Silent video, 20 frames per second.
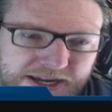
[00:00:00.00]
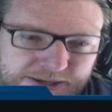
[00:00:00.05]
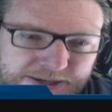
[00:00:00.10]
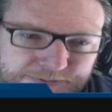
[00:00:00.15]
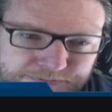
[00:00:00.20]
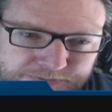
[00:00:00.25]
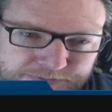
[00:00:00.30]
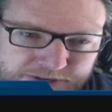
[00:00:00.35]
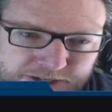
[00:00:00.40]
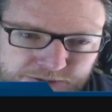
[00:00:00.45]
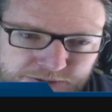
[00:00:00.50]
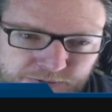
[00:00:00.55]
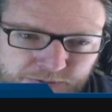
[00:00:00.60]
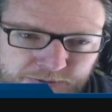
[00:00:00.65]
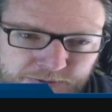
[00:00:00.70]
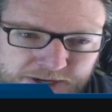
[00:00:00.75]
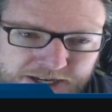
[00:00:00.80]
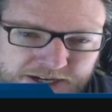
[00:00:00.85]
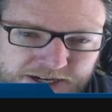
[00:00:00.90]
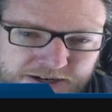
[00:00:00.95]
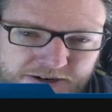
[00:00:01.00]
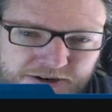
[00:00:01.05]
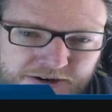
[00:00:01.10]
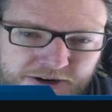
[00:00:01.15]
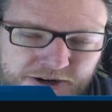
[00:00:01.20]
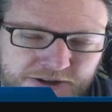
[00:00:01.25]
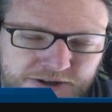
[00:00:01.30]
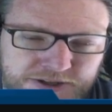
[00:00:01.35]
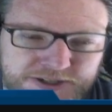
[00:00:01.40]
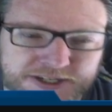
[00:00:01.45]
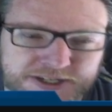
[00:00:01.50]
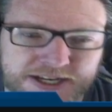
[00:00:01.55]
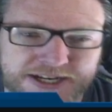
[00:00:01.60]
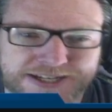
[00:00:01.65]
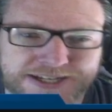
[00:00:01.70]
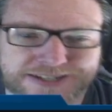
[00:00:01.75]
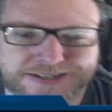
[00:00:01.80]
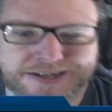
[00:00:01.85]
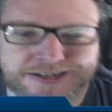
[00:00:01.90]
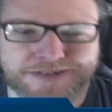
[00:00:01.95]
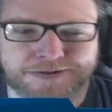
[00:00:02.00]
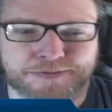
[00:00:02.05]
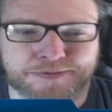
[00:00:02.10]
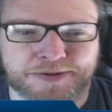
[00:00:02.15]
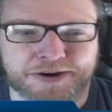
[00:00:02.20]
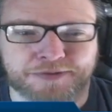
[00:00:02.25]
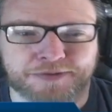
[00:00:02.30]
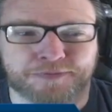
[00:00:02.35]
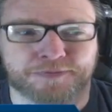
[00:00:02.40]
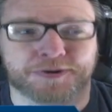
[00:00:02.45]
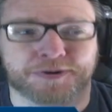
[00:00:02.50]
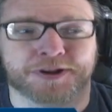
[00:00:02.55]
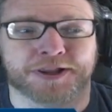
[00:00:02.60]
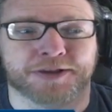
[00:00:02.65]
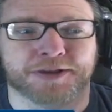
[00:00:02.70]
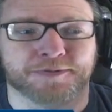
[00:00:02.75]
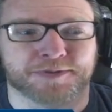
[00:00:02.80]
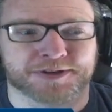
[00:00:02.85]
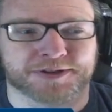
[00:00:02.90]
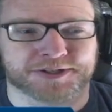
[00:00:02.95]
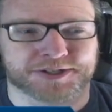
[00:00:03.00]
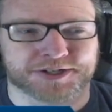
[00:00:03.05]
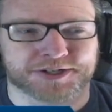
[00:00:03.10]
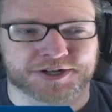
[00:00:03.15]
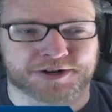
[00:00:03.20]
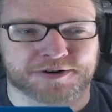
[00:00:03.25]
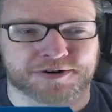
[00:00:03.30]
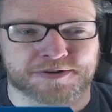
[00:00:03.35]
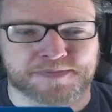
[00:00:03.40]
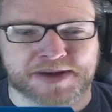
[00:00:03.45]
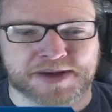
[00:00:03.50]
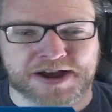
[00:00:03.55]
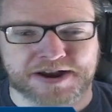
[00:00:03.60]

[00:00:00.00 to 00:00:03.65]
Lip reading: That's where we get all the settings that everybody really wants to know about.